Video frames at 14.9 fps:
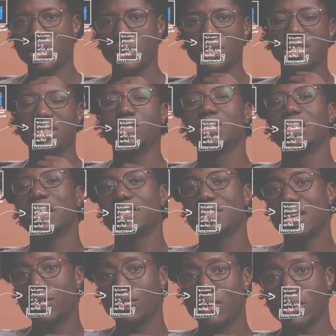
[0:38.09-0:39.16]
right, which is another
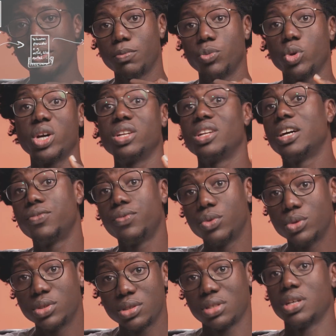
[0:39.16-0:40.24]
server or another
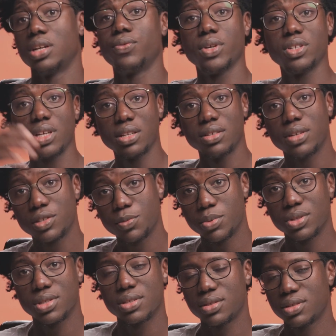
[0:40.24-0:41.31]
phone, and for you to get a
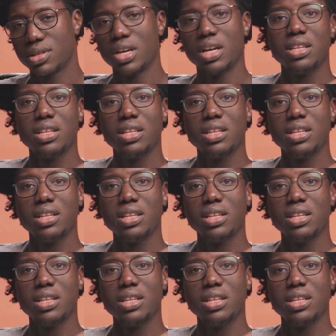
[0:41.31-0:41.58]
response.